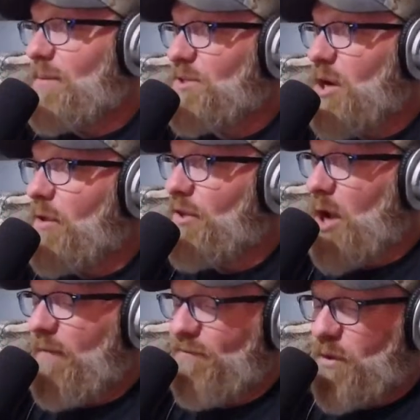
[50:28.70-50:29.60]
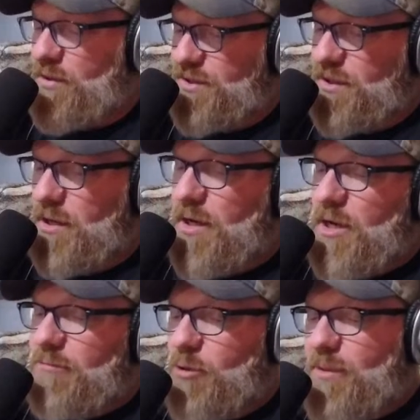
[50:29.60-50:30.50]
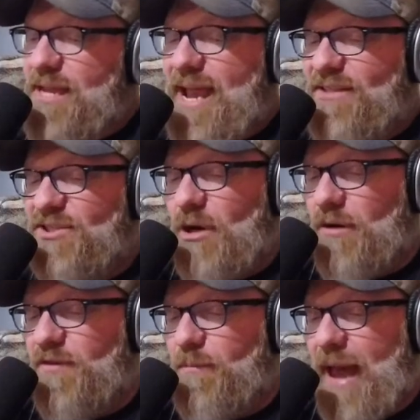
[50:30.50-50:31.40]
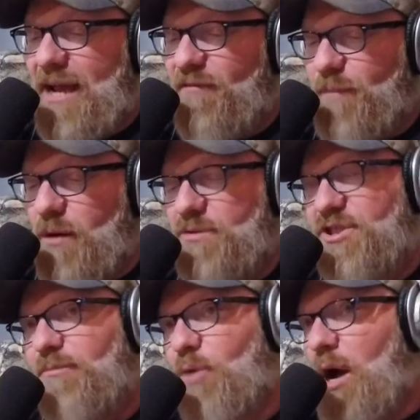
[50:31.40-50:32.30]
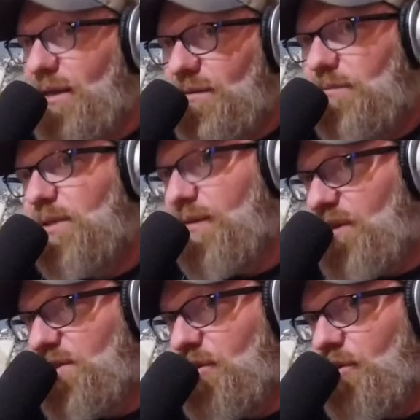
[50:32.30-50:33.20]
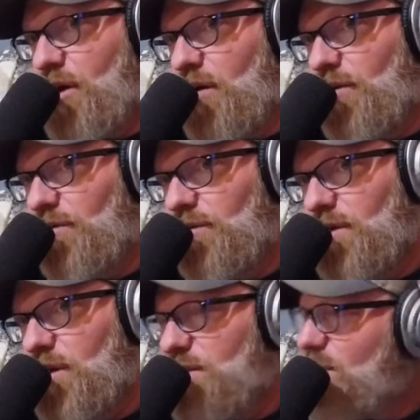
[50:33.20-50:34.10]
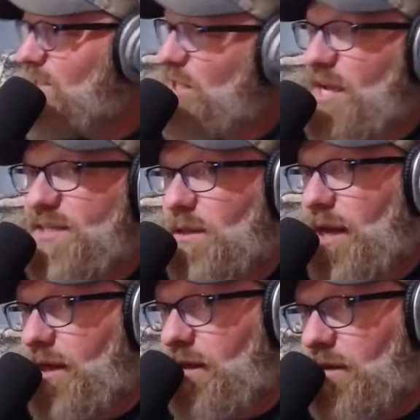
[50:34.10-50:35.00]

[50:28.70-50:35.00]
Charlotte off first, Ruby hands Charlotte the bag of bones she brought. Give these to your dog. Mm-hmm. Such a nice lady.